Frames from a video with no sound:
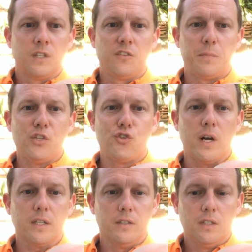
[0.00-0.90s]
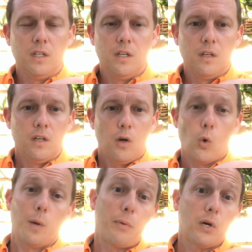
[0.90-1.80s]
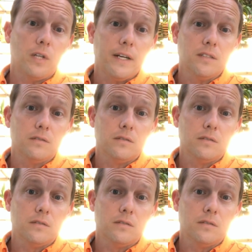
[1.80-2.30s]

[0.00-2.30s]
sponge rock or perlite.